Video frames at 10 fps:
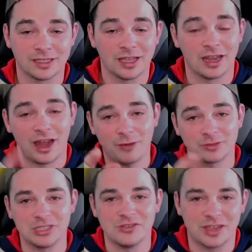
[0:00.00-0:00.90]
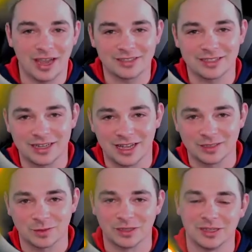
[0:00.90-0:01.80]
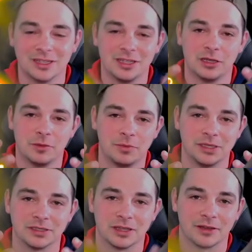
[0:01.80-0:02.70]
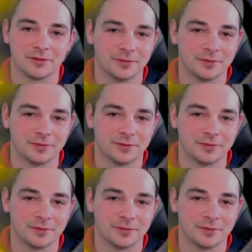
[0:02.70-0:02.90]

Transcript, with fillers: And I will see you guys in the next one. Peace and love.